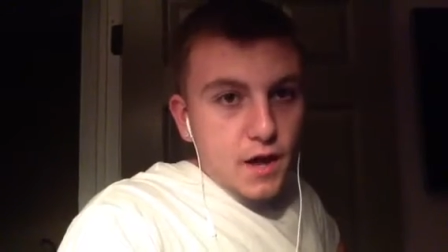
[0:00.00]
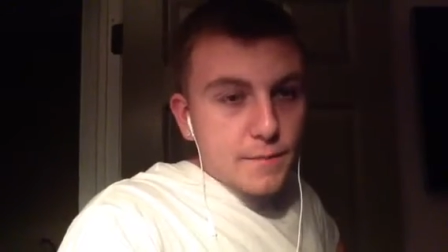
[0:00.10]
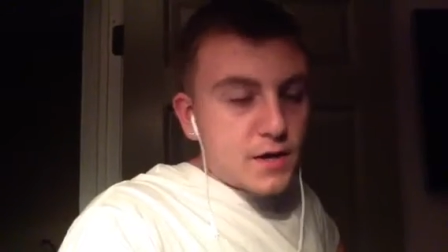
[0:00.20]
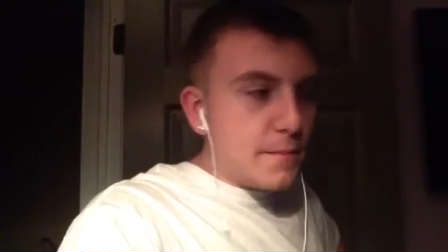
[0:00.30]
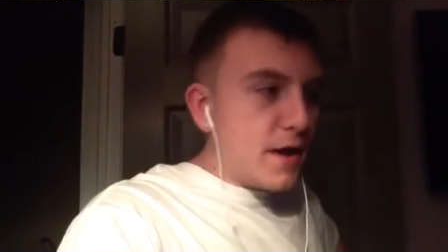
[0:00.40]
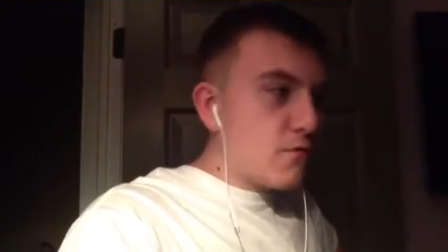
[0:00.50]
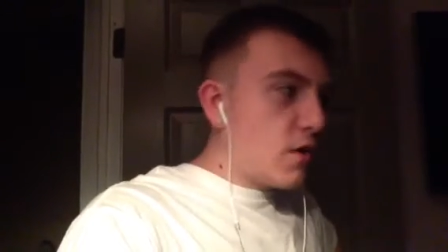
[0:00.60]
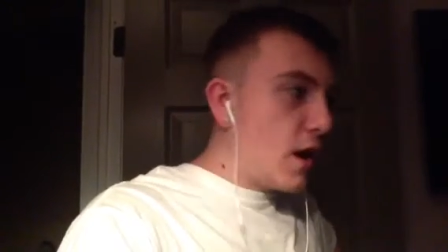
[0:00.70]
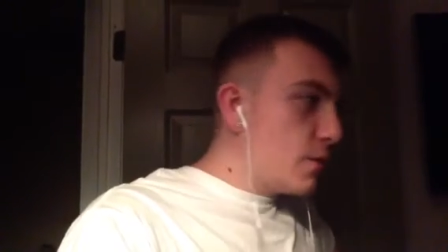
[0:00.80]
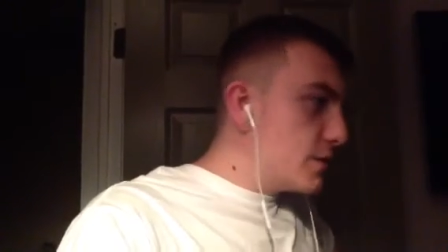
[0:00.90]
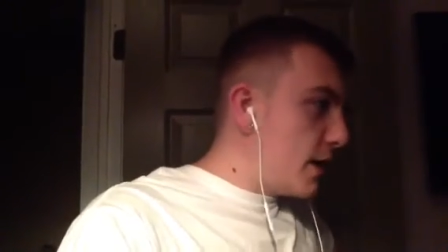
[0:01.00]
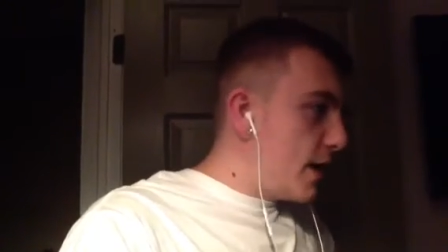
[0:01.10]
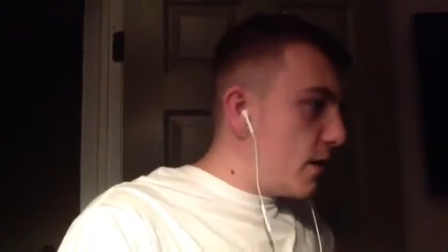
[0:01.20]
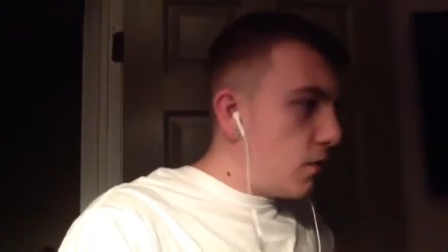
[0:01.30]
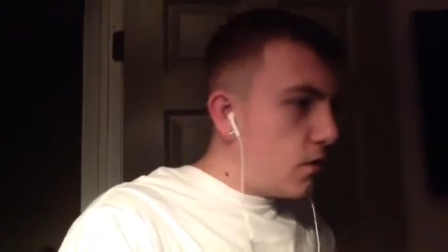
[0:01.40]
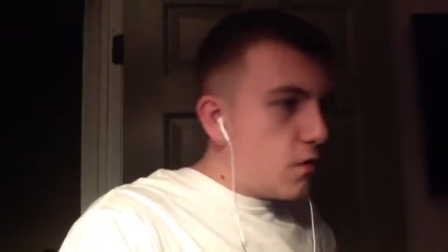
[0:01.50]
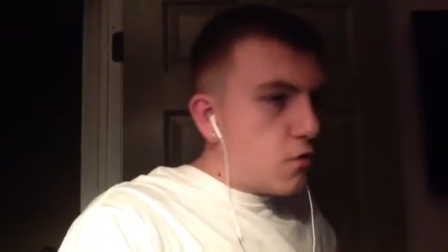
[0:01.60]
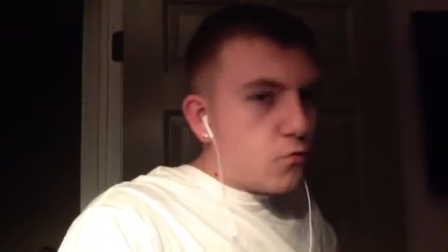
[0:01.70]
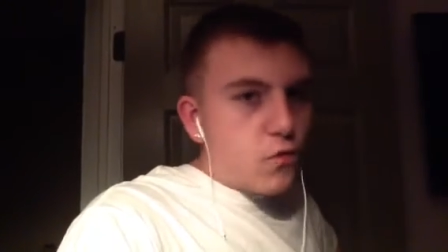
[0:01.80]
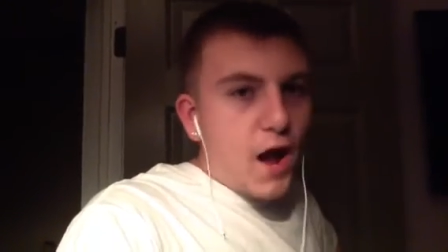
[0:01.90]
I mean, not Matt Ryan. What the hell?
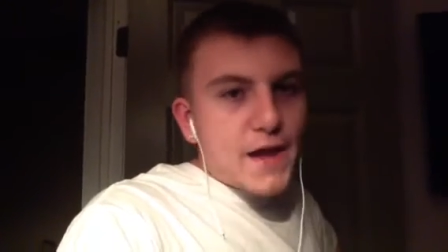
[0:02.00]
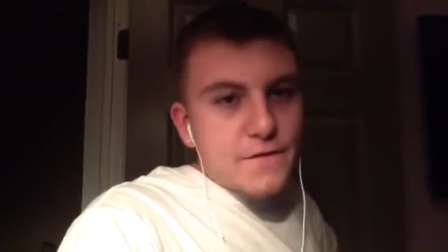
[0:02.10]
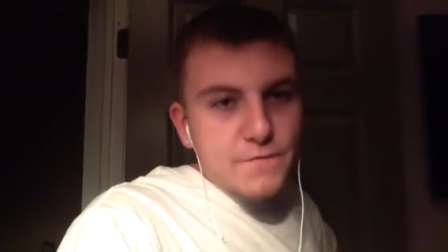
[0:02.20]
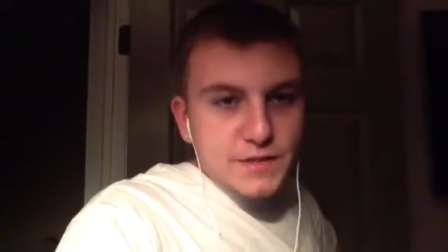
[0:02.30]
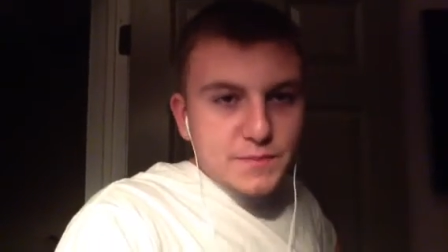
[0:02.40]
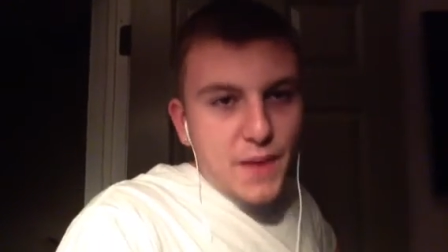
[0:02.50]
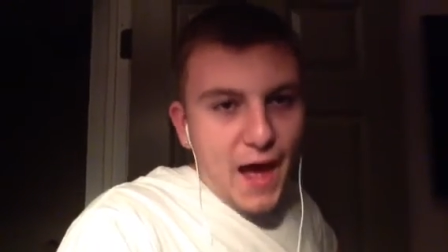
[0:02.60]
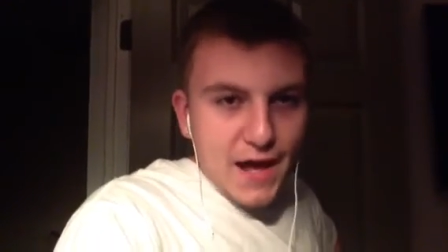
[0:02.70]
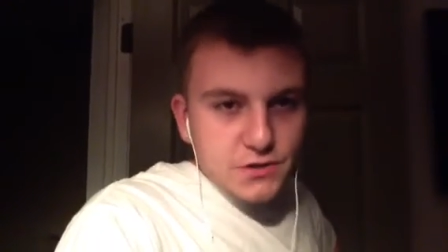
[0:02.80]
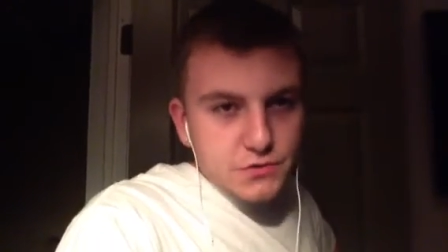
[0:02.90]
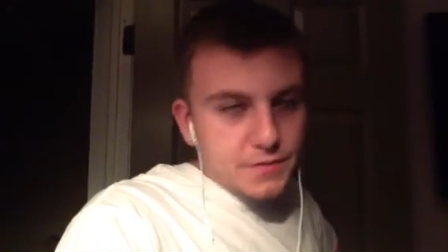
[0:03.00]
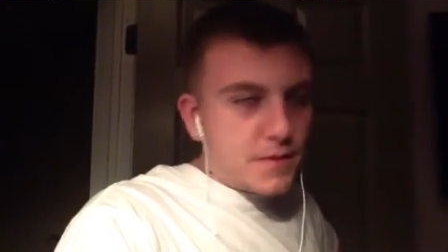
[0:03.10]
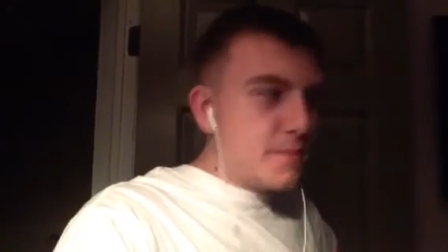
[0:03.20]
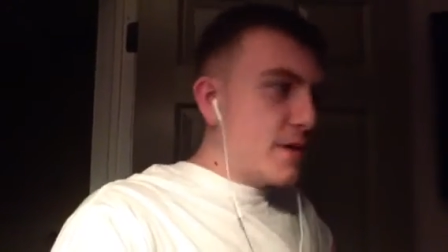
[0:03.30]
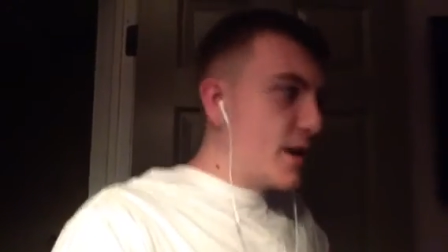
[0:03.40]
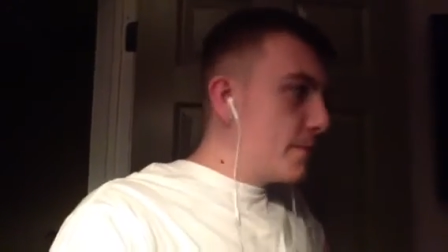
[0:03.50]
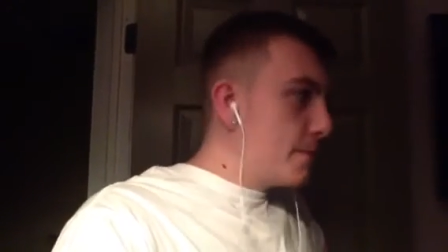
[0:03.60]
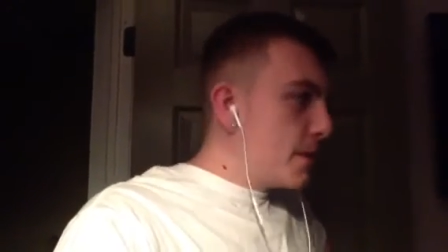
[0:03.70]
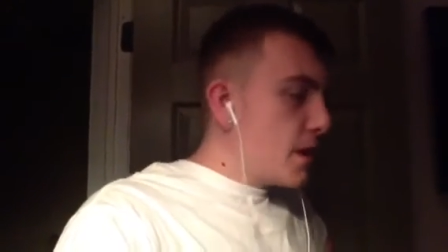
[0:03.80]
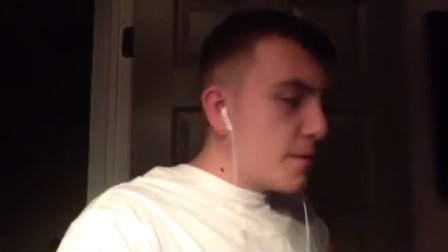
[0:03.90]
Ryan Fitzpatrick. My bad.
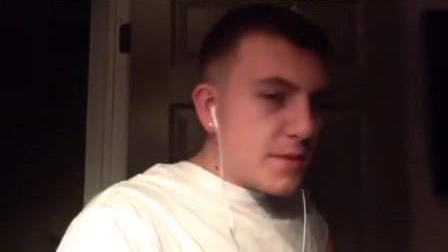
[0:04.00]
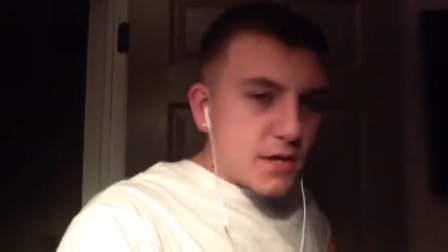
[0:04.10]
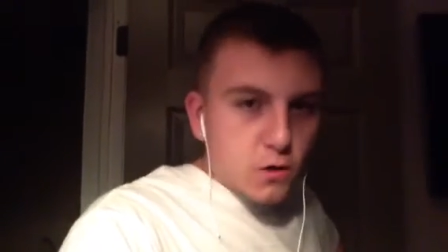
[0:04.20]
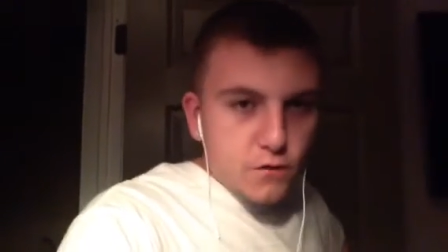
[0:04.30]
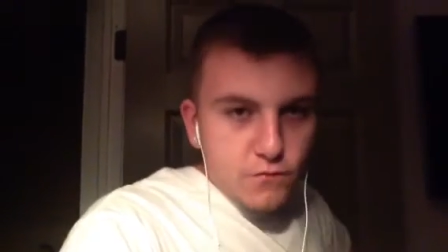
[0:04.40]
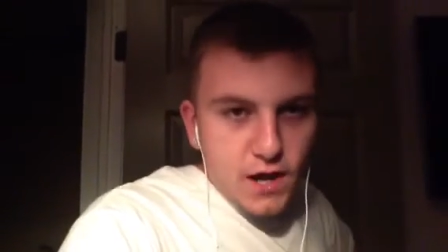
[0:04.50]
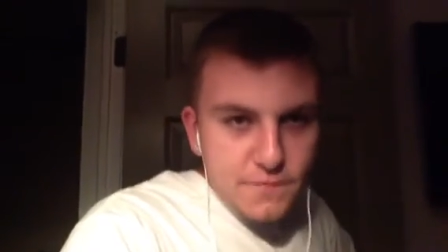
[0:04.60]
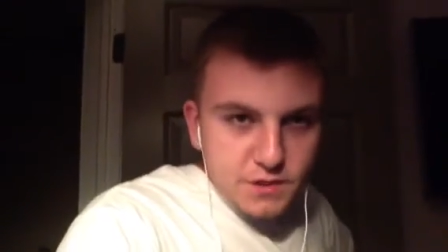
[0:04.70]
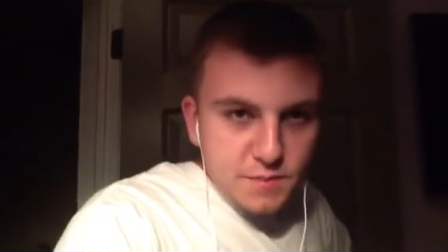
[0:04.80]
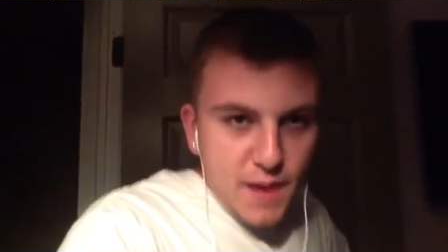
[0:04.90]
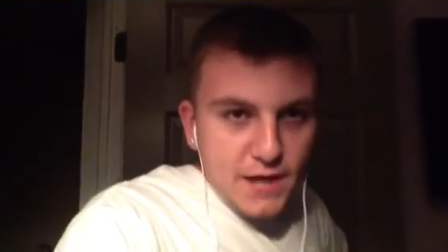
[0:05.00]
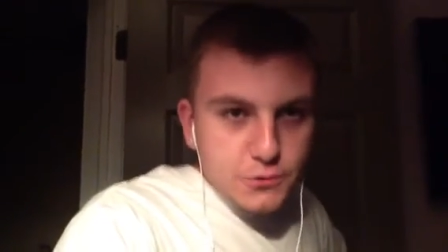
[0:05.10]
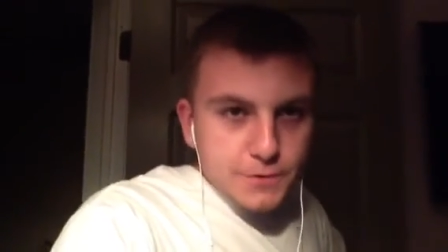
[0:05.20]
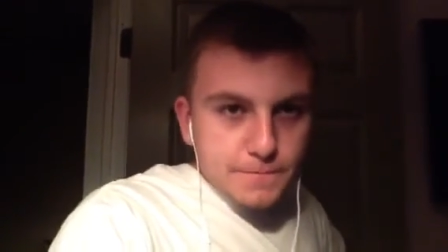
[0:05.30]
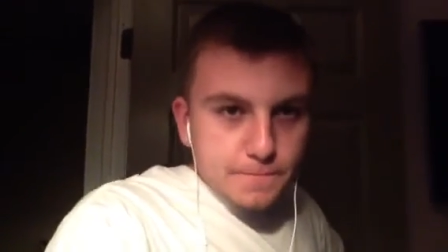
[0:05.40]
Picking off Ryan Fitzpatrick.